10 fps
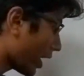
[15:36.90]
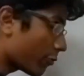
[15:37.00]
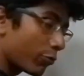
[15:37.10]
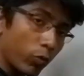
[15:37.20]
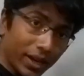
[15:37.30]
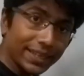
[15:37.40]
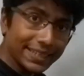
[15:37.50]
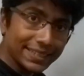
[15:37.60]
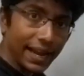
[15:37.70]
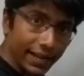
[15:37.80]
if 1
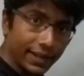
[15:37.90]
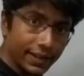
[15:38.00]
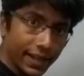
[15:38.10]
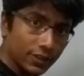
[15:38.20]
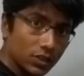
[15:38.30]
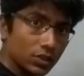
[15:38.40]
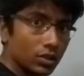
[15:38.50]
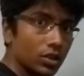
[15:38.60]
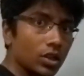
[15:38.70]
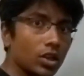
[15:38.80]
is the end
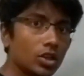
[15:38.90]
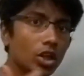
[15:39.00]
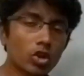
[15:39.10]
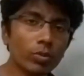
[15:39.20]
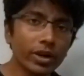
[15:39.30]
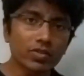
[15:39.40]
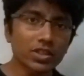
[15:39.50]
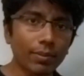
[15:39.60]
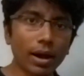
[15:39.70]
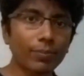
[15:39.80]
index, the cumulative
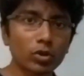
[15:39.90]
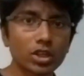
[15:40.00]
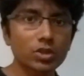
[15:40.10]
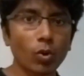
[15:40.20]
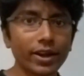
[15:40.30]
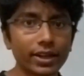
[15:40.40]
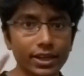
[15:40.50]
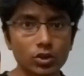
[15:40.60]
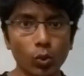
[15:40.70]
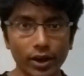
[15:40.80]
sum up to this point
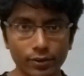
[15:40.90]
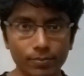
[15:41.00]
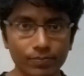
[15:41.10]
is 1.